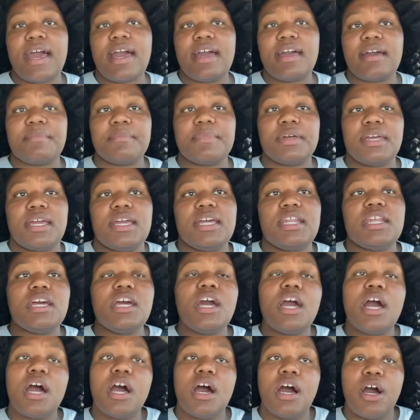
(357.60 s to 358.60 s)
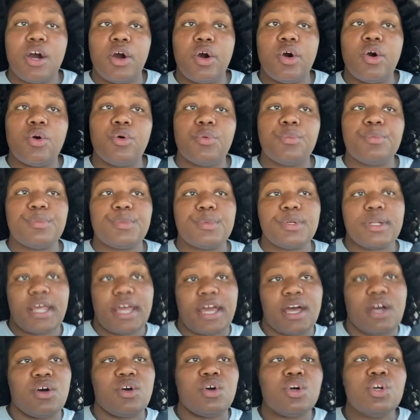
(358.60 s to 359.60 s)
am headed home
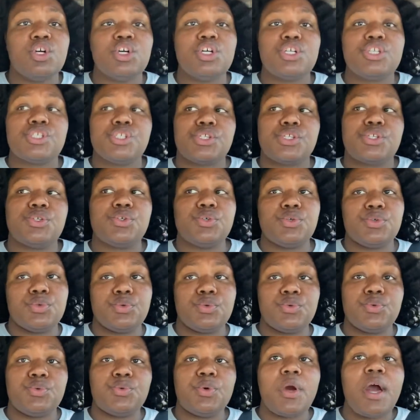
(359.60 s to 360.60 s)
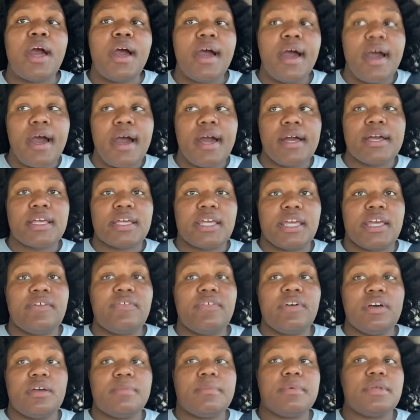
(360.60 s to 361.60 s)
now to give
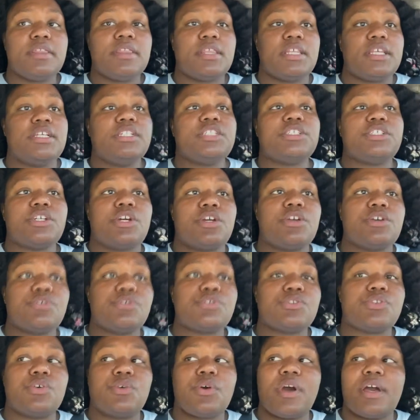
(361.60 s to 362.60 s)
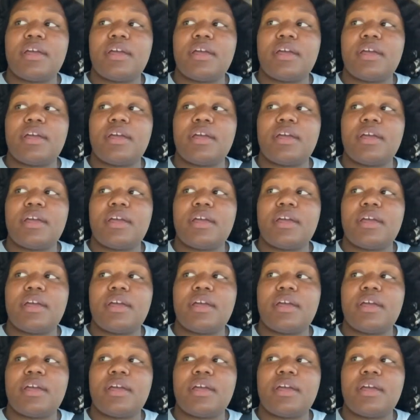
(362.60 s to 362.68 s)
hubby these shirts so I